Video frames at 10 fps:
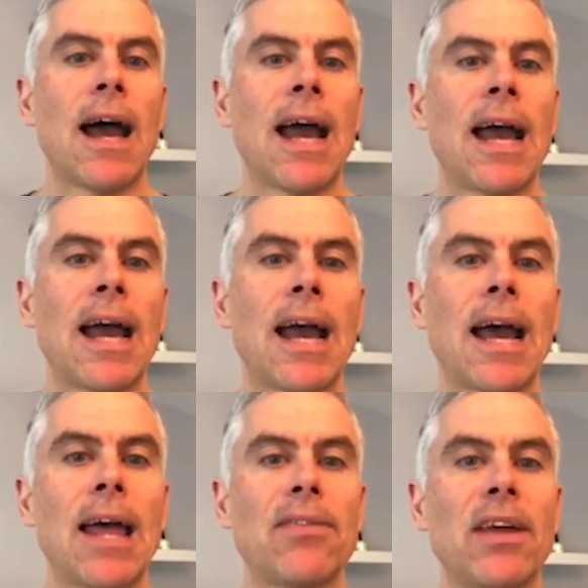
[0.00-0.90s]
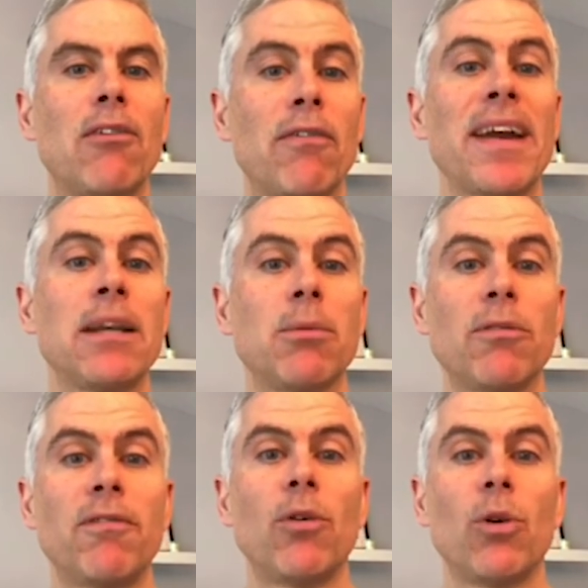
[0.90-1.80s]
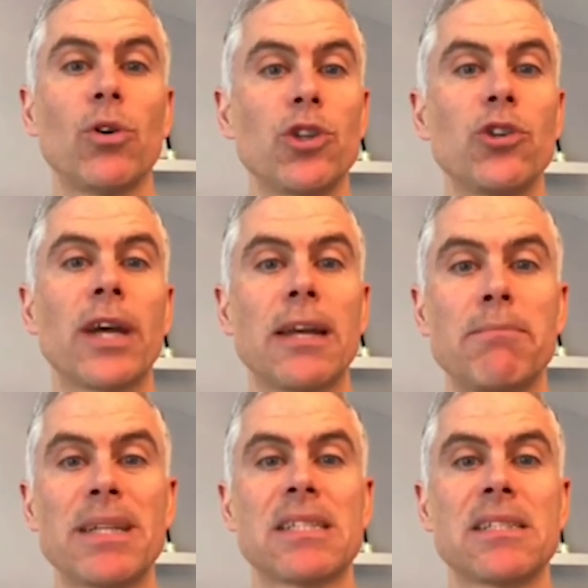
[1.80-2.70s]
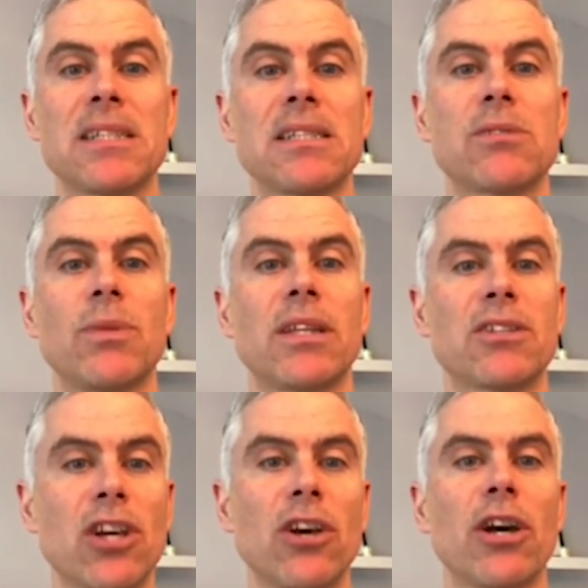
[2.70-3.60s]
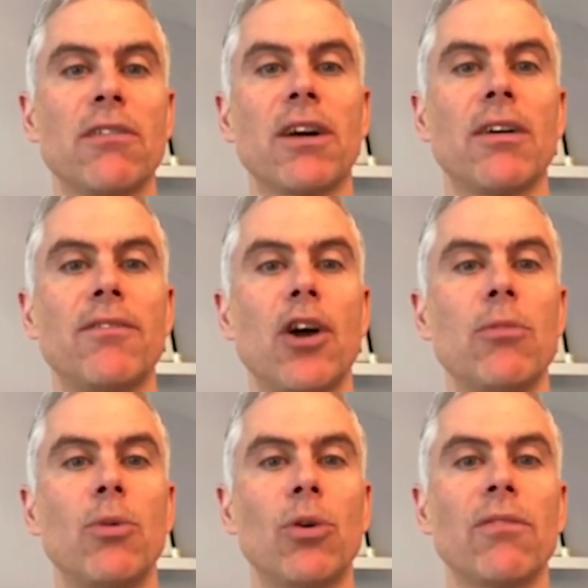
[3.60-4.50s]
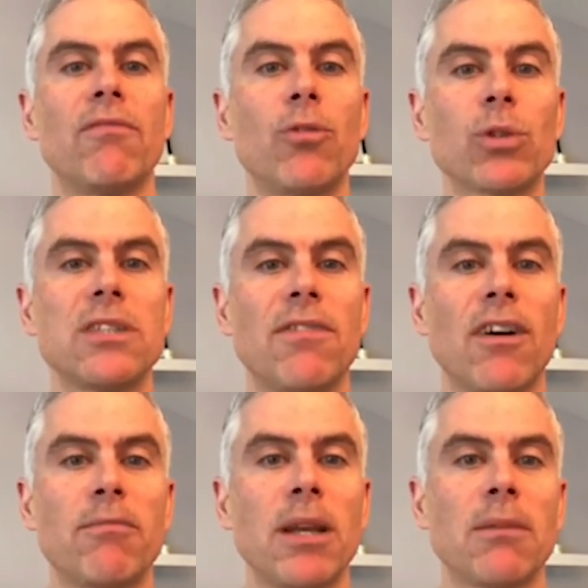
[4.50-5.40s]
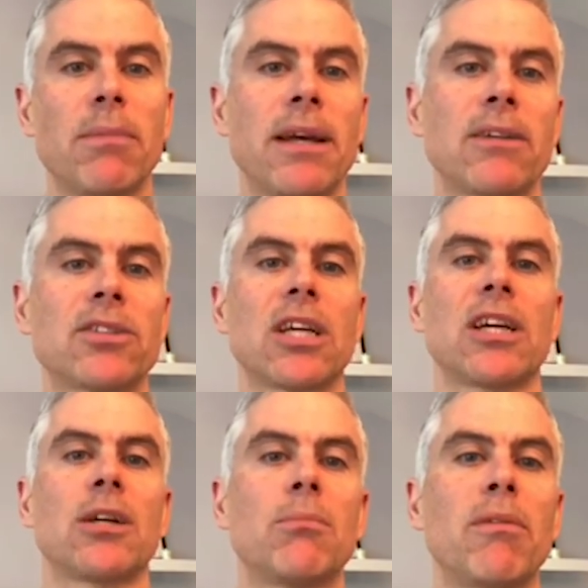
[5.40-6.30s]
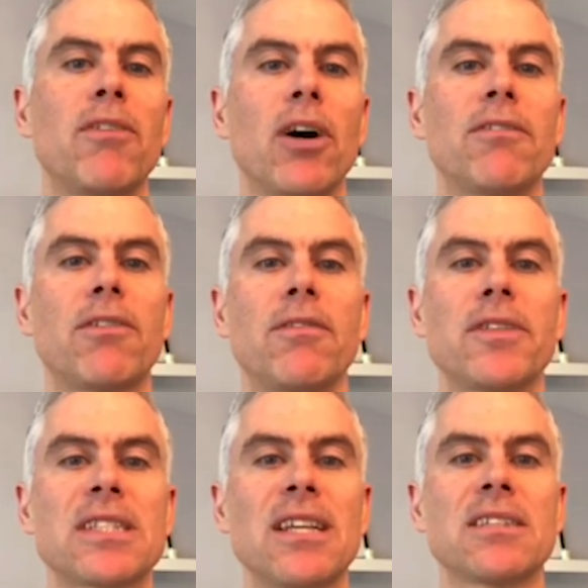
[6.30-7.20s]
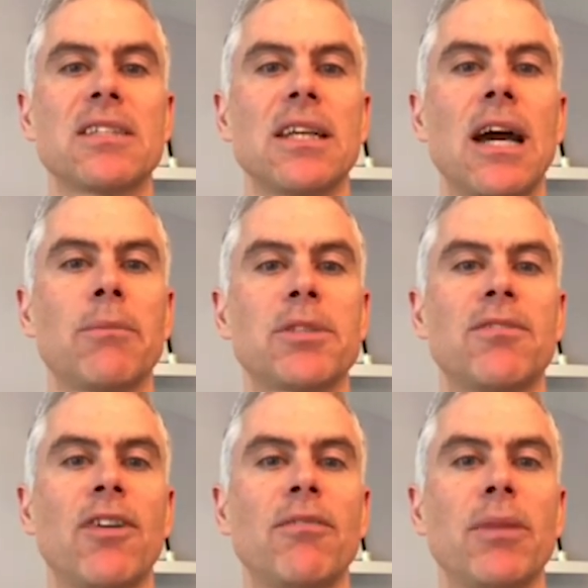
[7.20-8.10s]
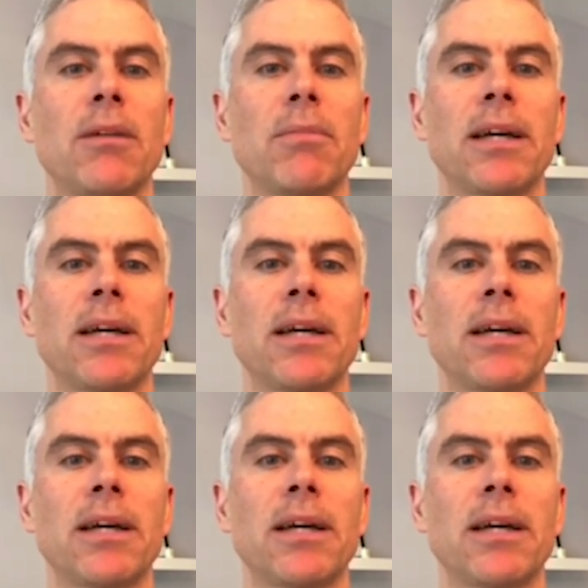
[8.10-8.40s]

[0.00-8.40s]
and they're available for UK businesses with a turnover of no more than £45 million and can provide for a facility up to £5 million.